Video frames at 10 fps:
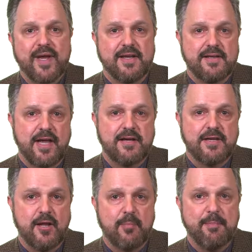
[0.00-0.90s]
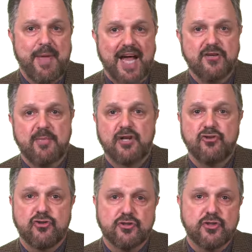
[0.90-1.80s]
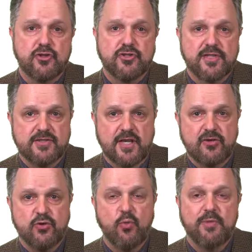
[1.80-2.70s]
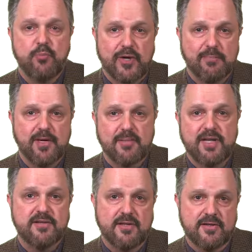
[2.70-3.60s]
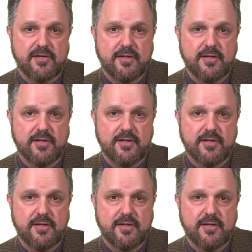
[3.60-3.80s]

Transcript: can take to help maximize surgical success with premium lenses.